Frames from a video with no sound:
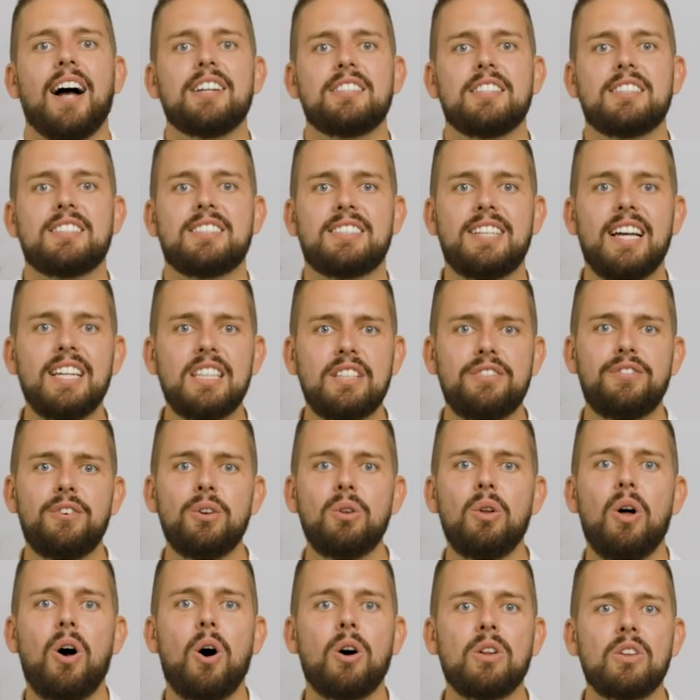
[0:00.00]
A
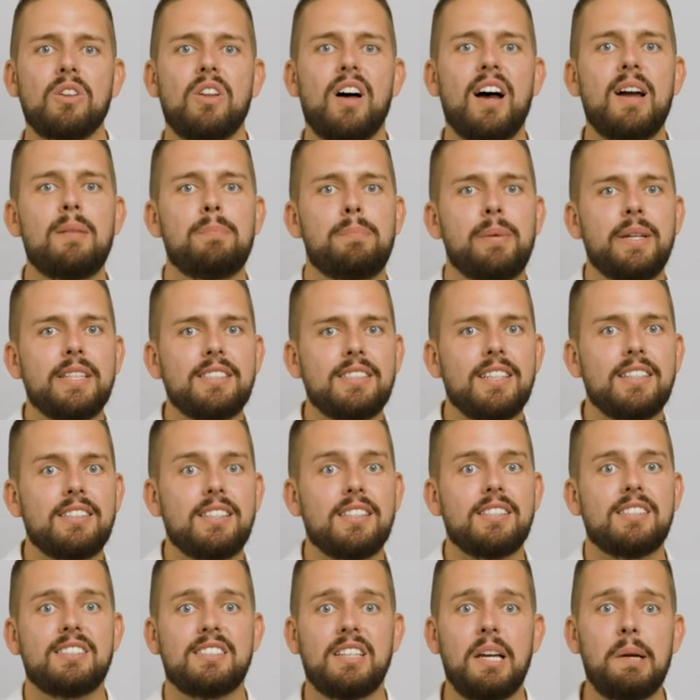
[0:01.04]
successful online
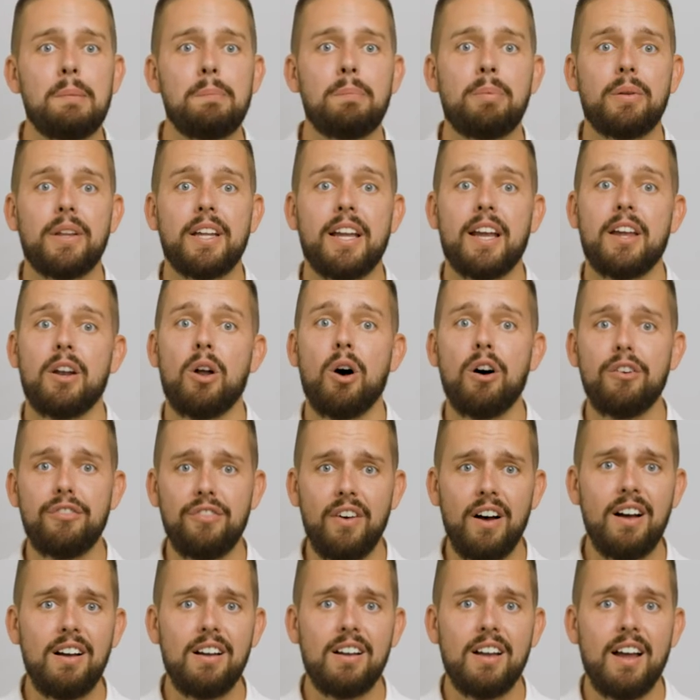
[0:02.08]
business is simply an
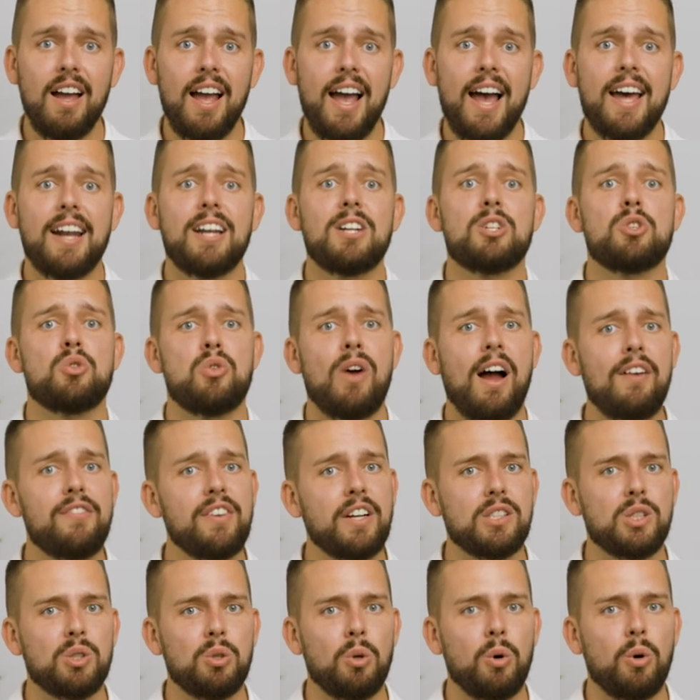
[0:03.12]
offer and a
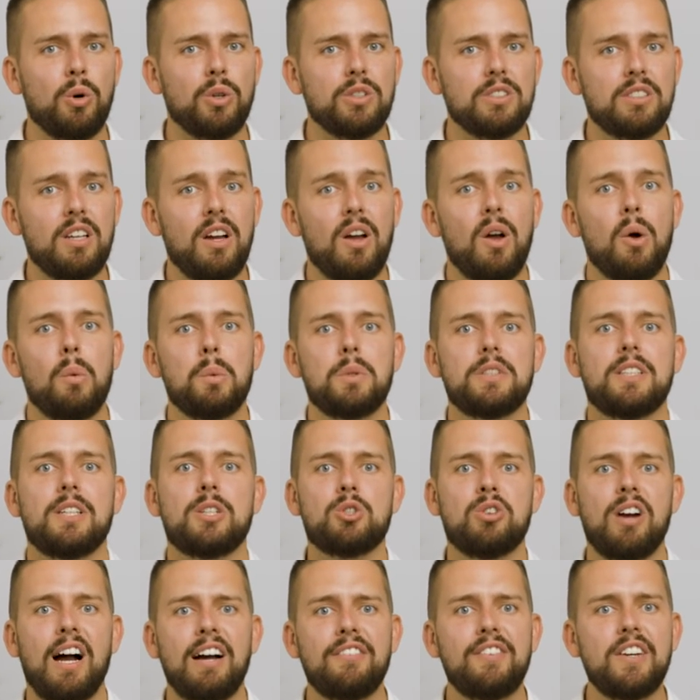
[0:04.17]
traffic source, with the
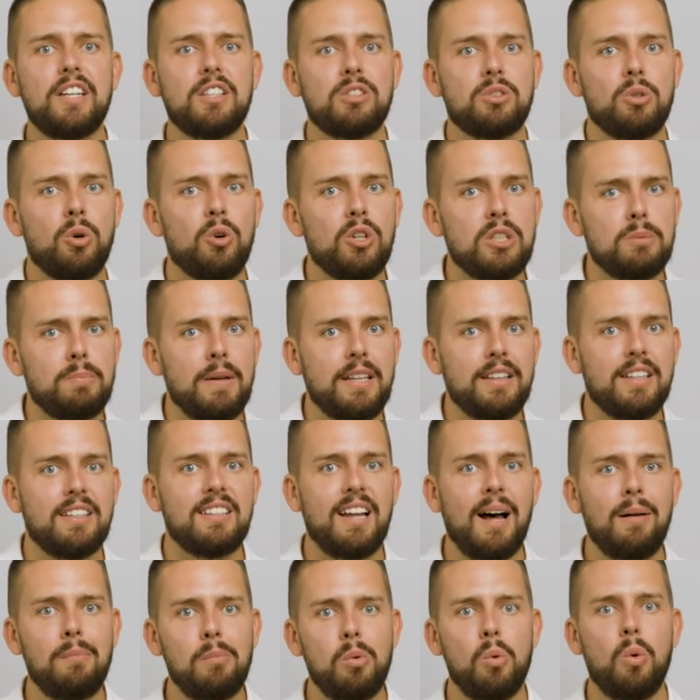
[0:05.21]
traffic source being the
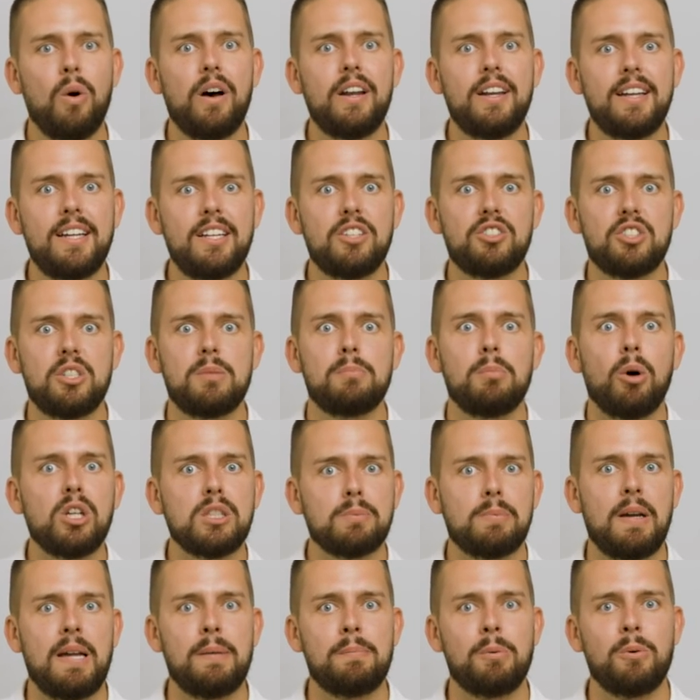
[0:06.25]
number one issue
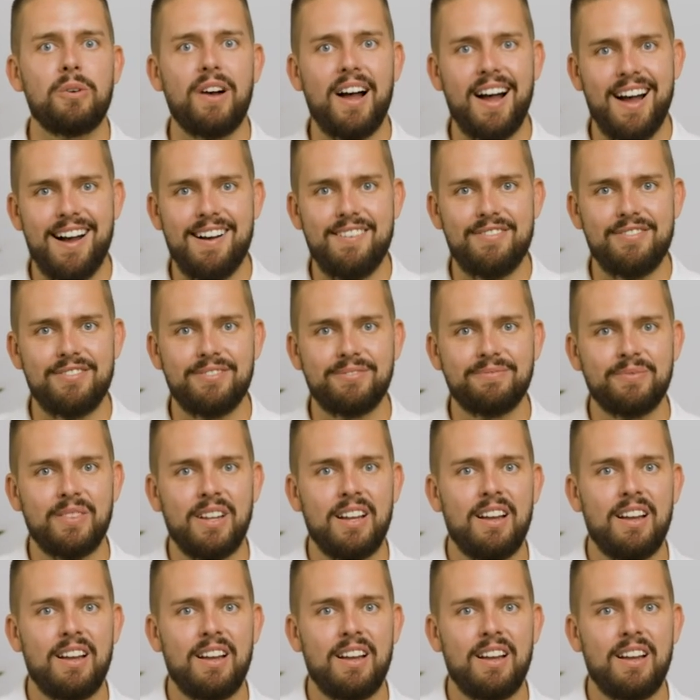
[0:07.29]
most people have.